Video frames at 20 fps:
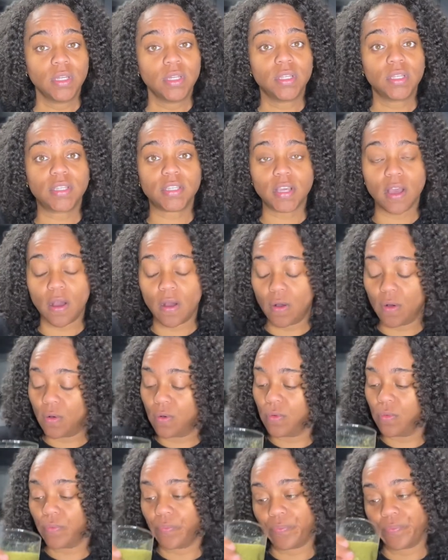
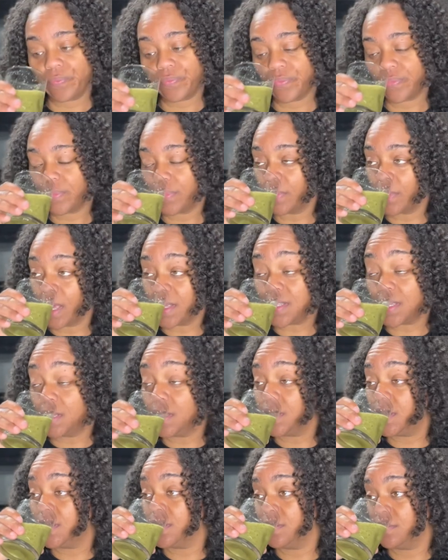So that's a
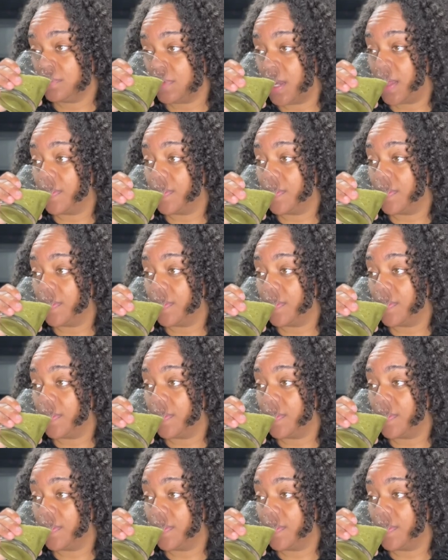good deal.